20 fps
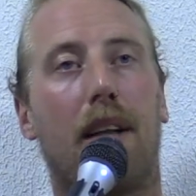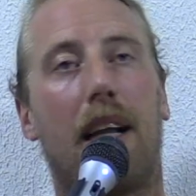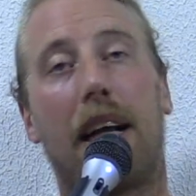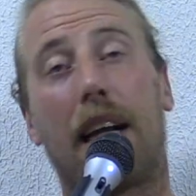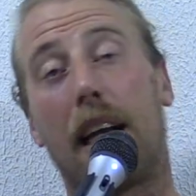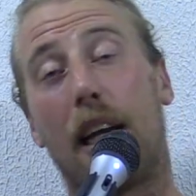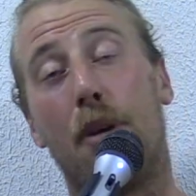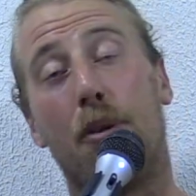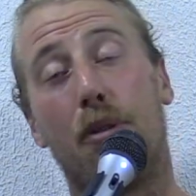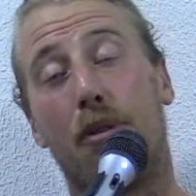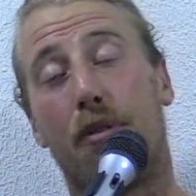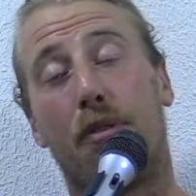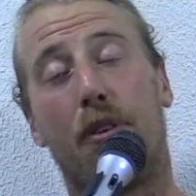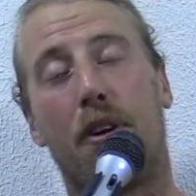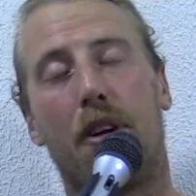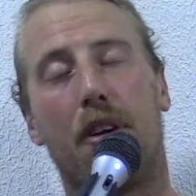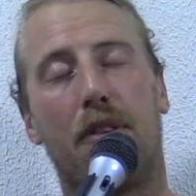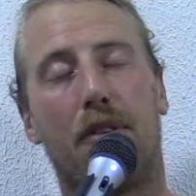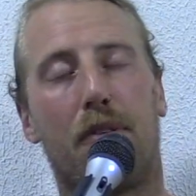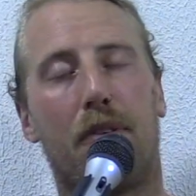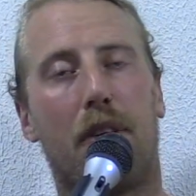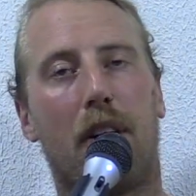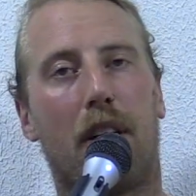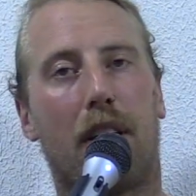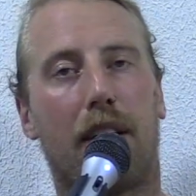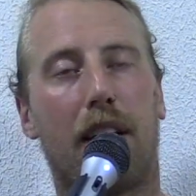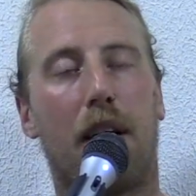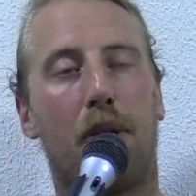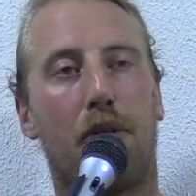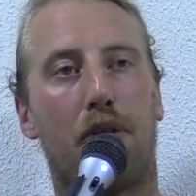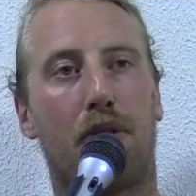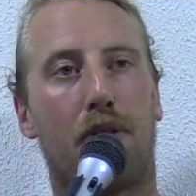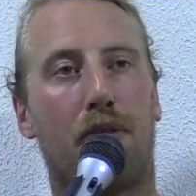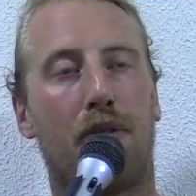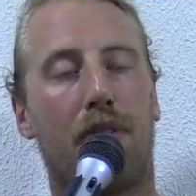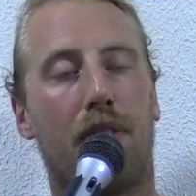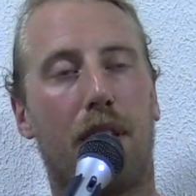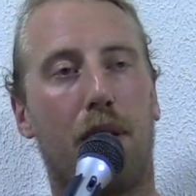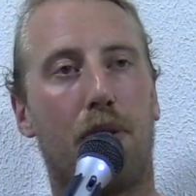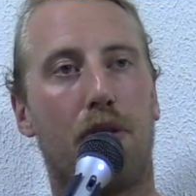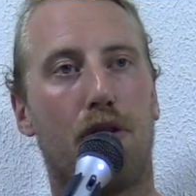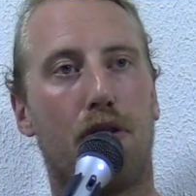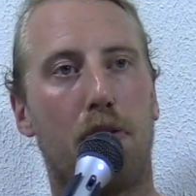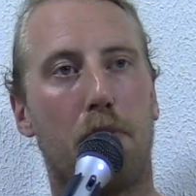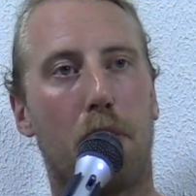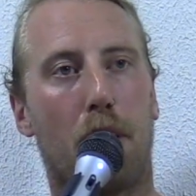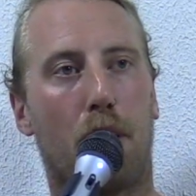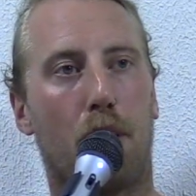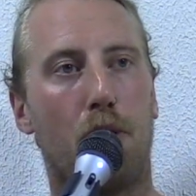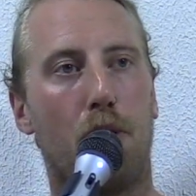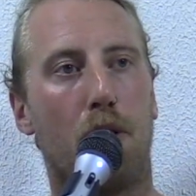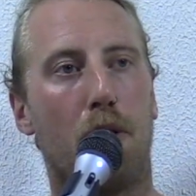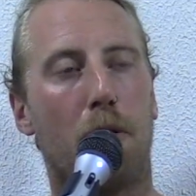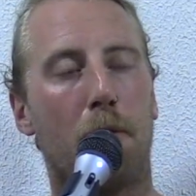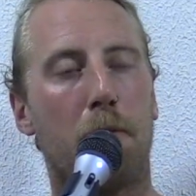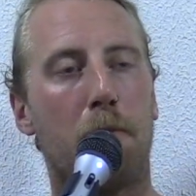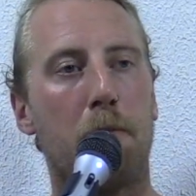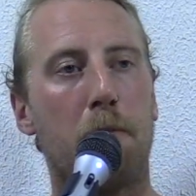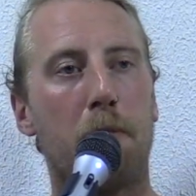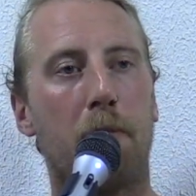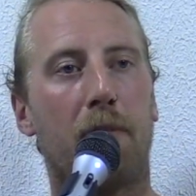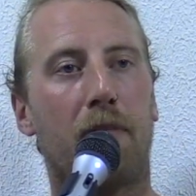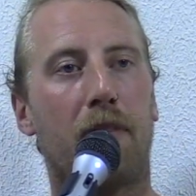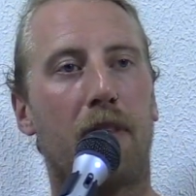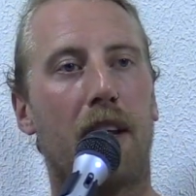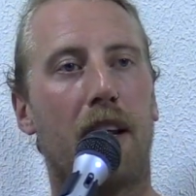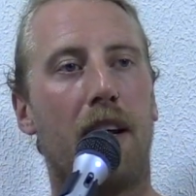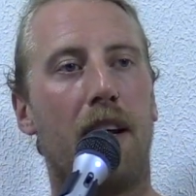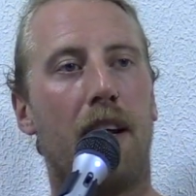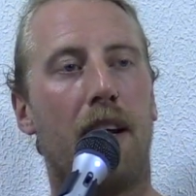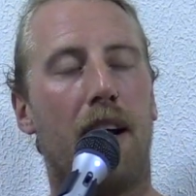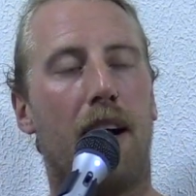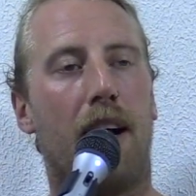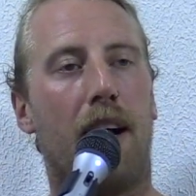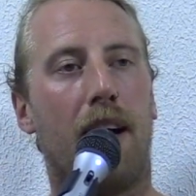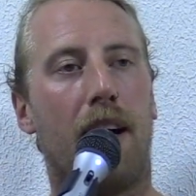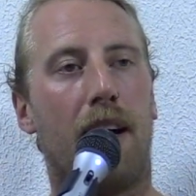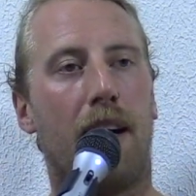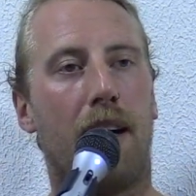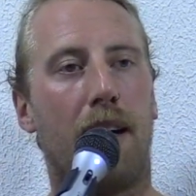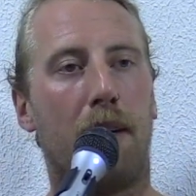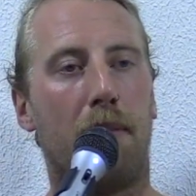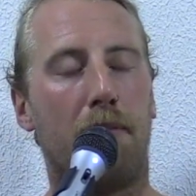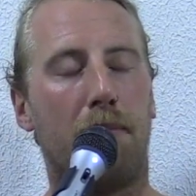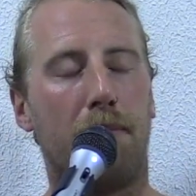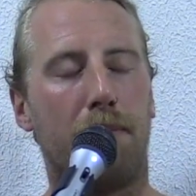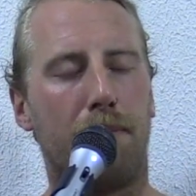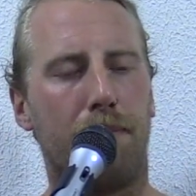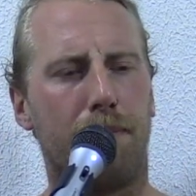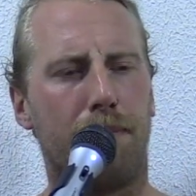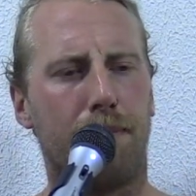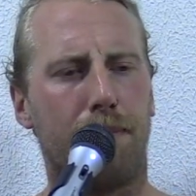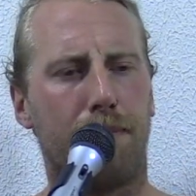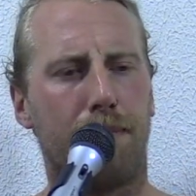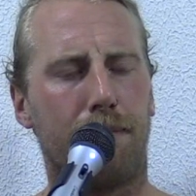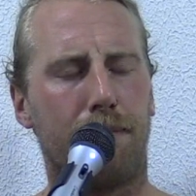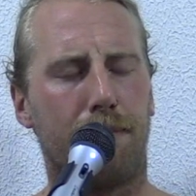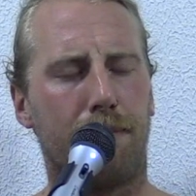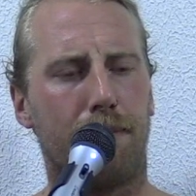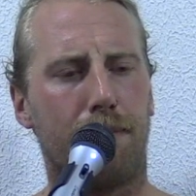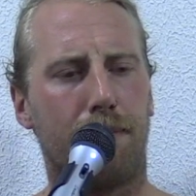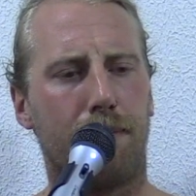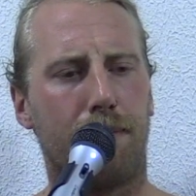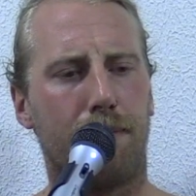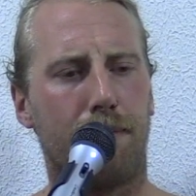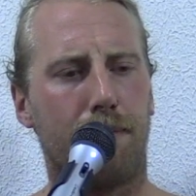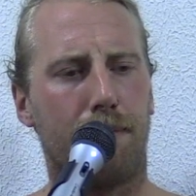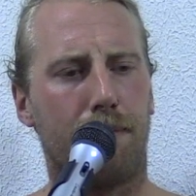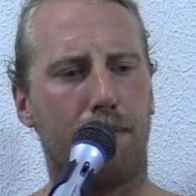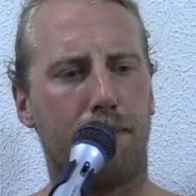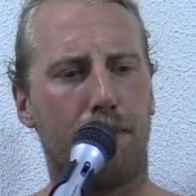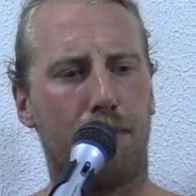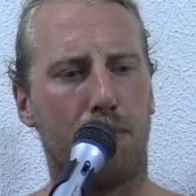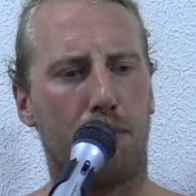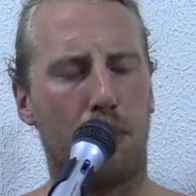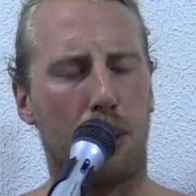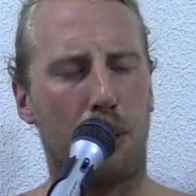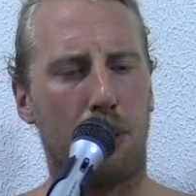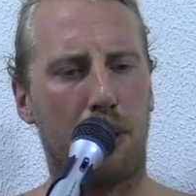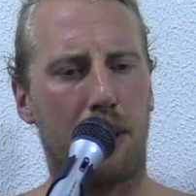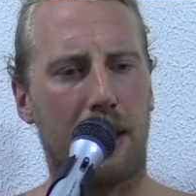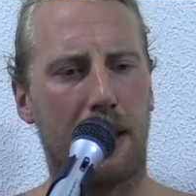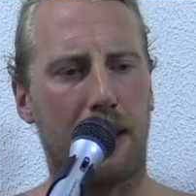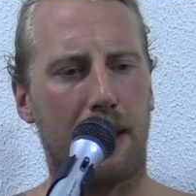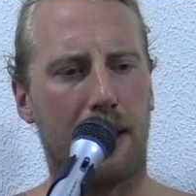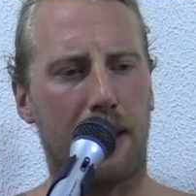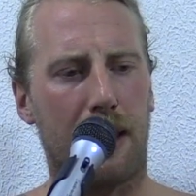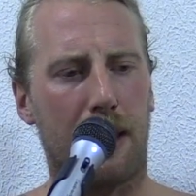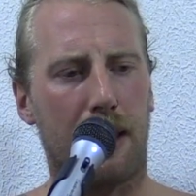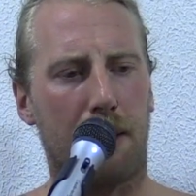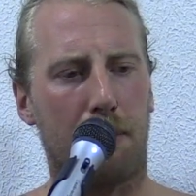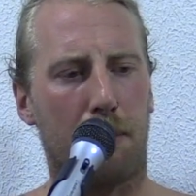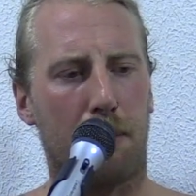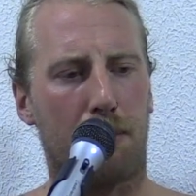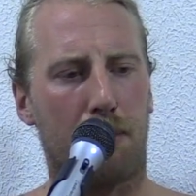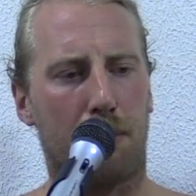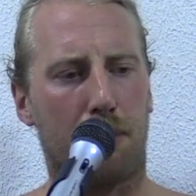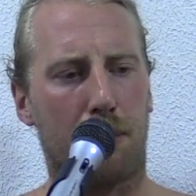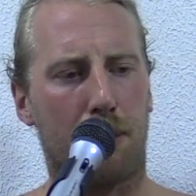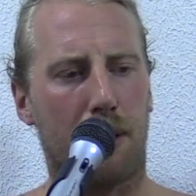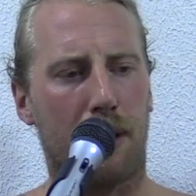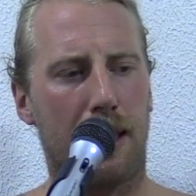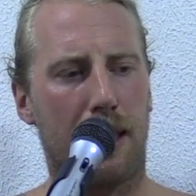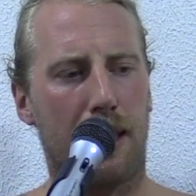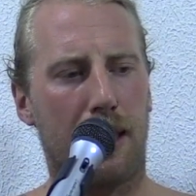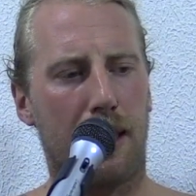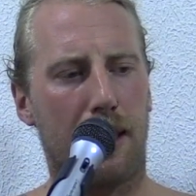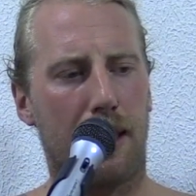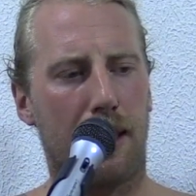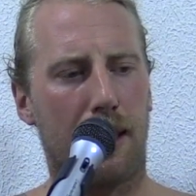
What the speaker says: Like, it was fun as fuck. That was super cool. What was I saying before that?